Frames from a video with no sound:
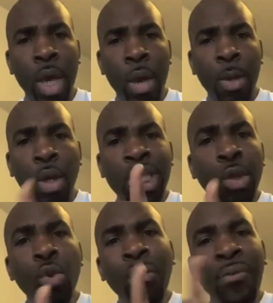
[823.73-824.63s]
But until
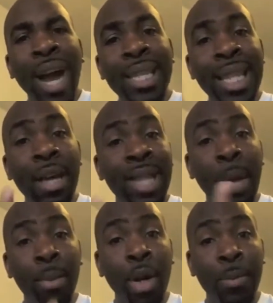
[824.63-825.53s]
you find out that
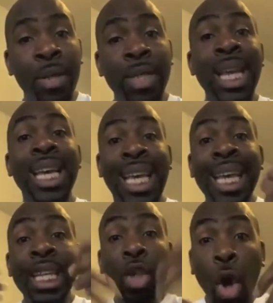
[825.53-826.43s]
purpose
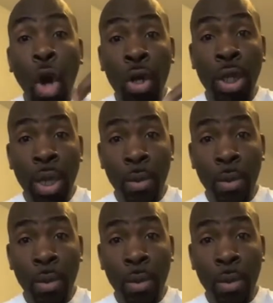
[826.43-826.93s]
in God,